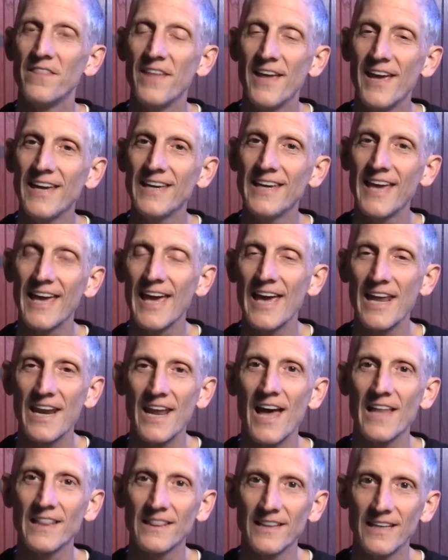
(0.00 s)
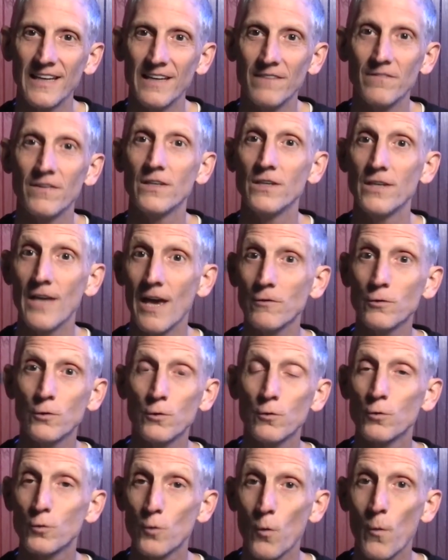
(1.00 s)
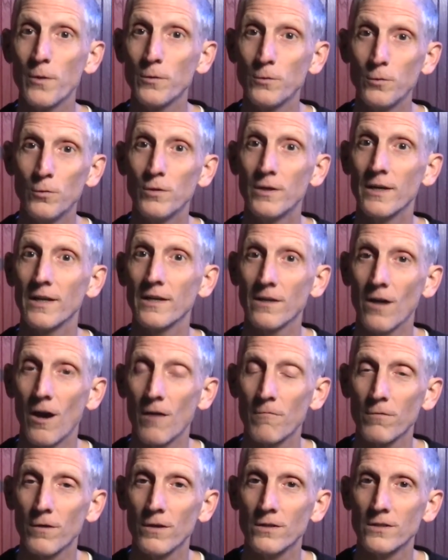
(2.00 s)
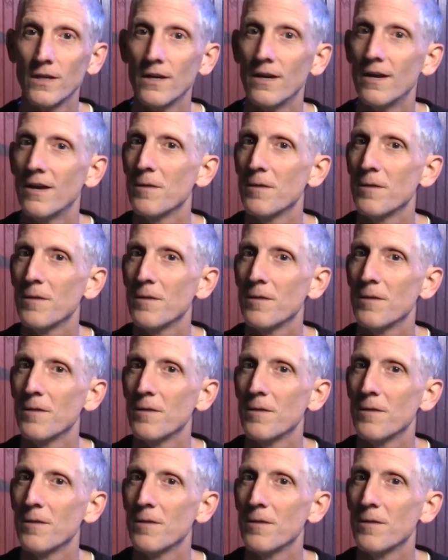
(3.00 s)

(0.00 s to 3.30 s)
they cannot leave. Yes, you're going to get coverage,